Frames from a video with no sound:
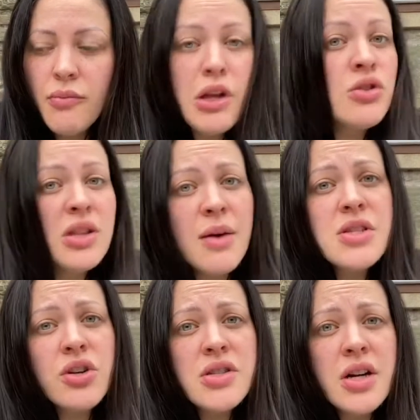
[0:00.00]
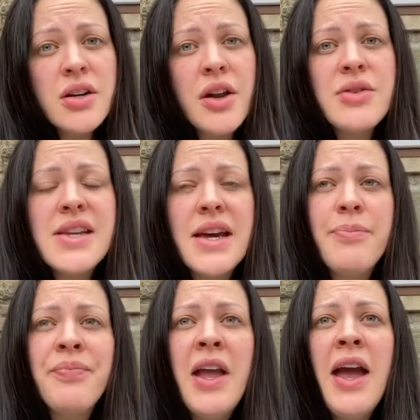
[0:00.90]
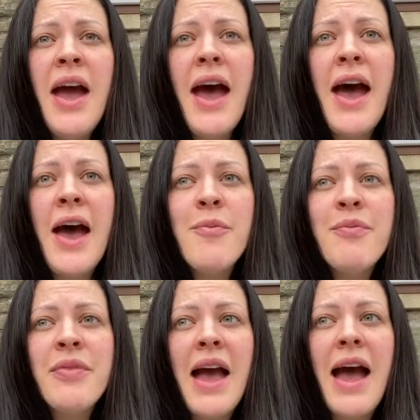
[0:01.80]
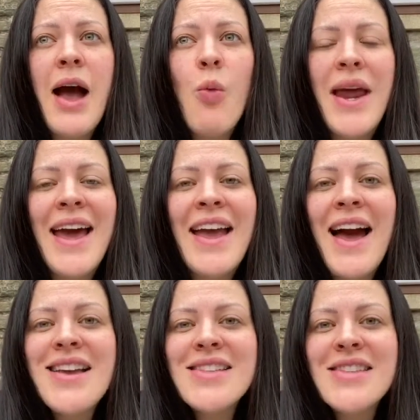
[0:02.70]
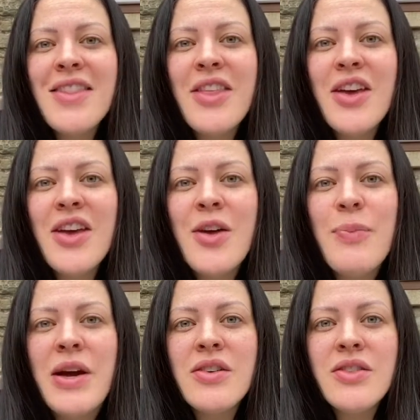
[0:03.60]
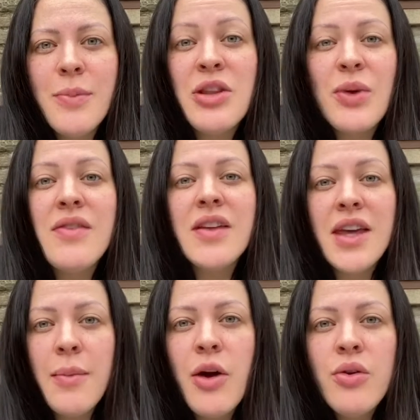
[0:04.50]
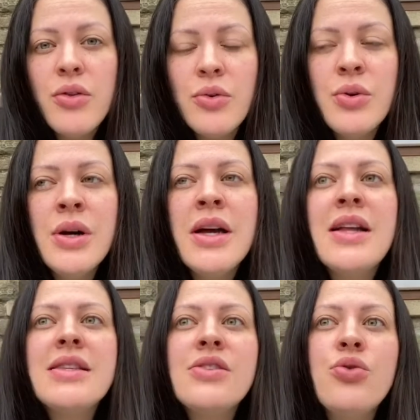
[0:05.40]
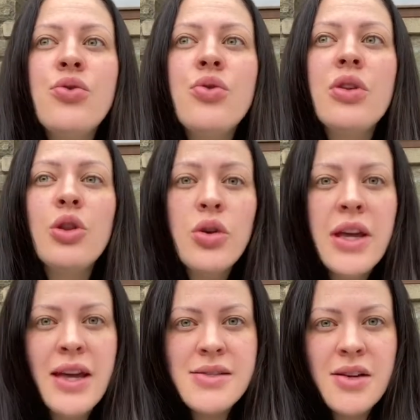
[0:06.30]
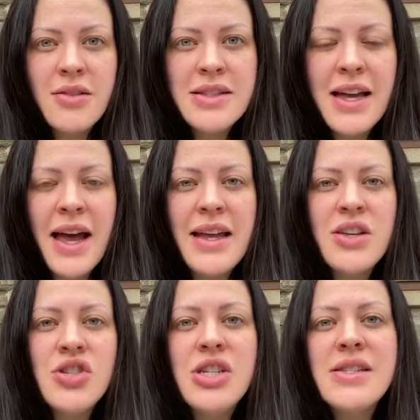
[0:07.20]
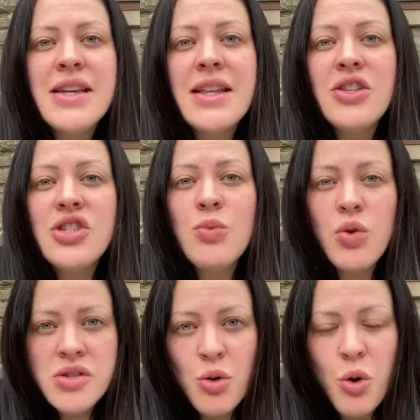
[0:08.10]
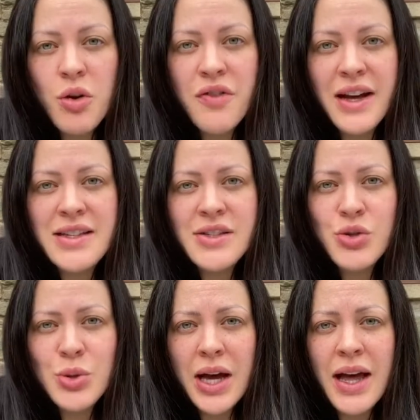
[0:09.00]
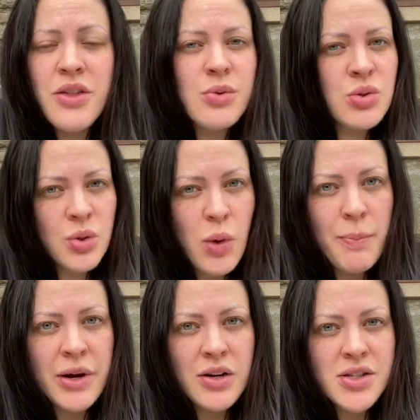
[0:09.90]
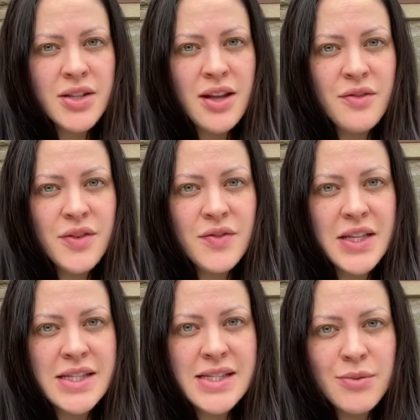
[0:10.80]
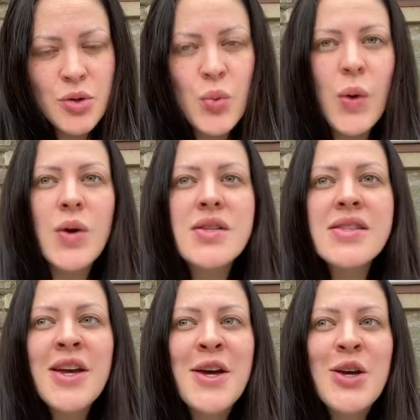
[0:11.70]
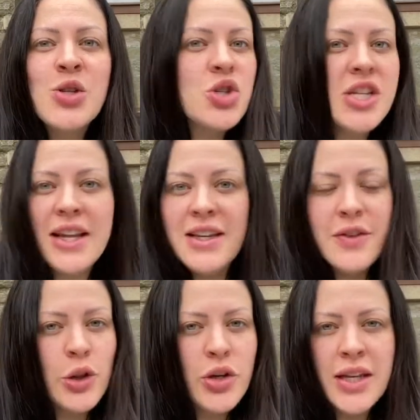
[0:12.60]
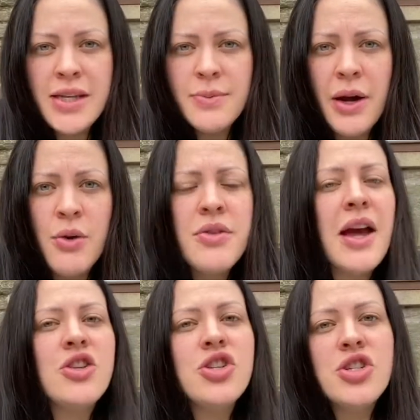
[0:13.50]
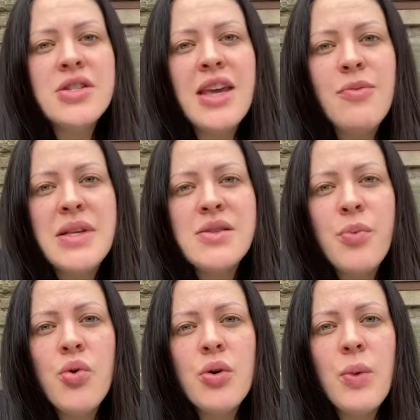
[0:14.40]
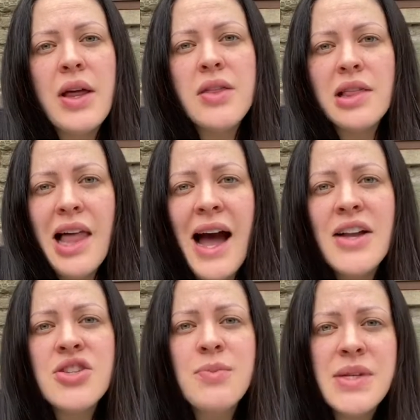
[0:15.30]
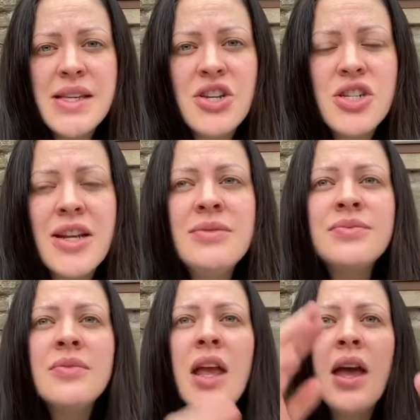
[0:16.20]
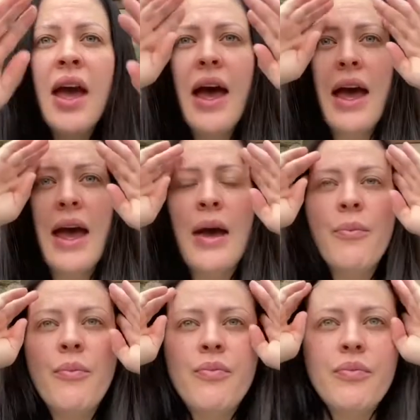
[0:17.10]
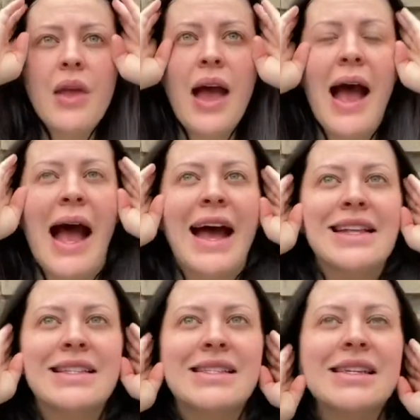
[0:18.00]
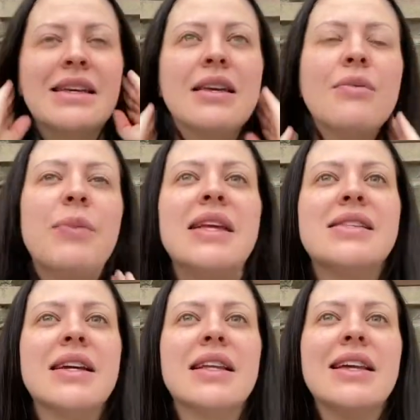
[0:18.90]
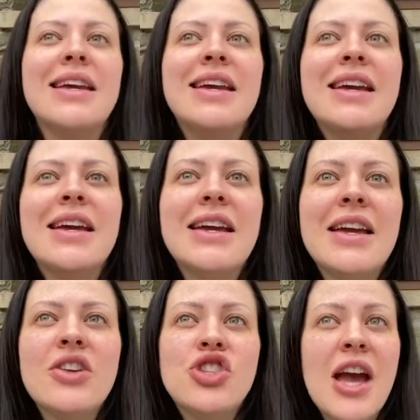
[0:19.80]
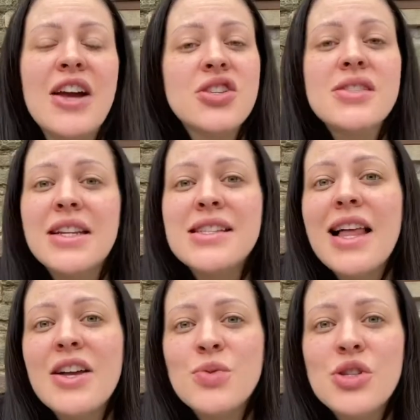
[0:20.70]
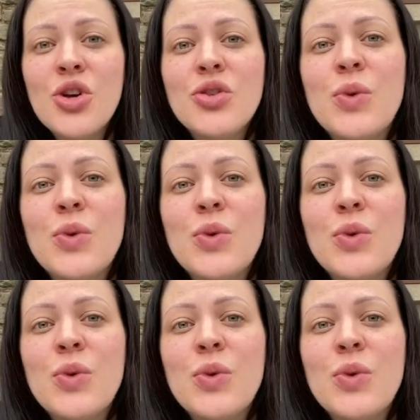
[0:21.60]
So that was a good turnaround time. When I asked the midwife that came out, though, to look at his tongue tie, she said that she wasn't qualified to do that. There was only one person in the infant feeding team that was, so she didn't even look in his mouth, and she just gave me support with latch and positioning. And basically, she actually said his latch was good.